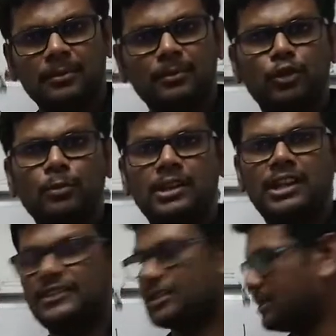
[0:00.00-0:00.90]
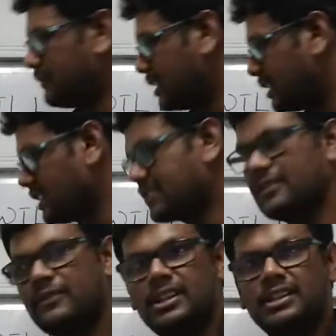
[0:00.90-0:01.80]
movable in nature, but we can touch and
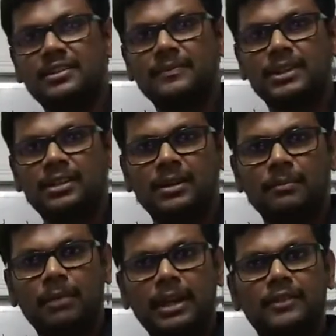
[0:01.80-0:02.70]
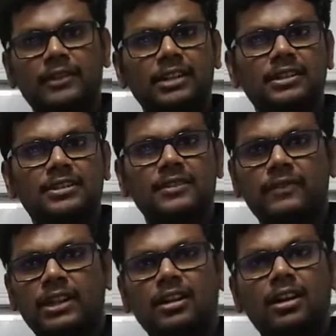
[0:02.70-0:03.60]
feel it. Bike we can touch and
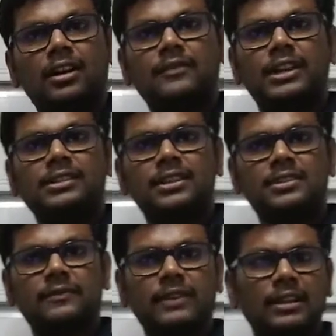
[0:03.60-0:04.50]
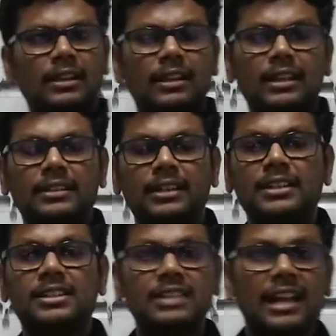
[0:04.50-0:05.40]
feel, car we can touch and feel. That
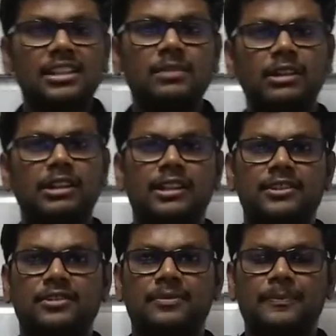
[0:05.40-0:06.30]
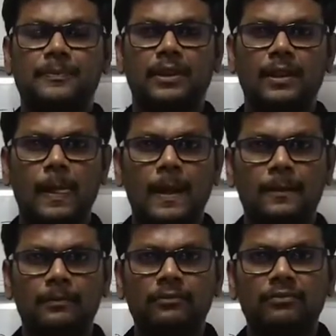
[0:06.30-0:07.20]
is tangible in nature.
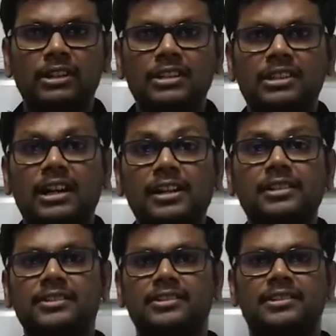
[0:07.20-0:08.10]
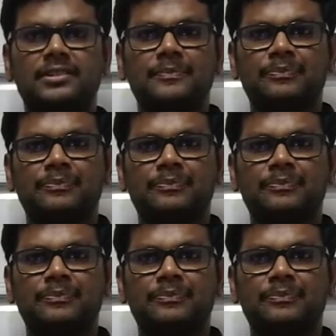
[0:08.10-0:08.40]
What is current asset?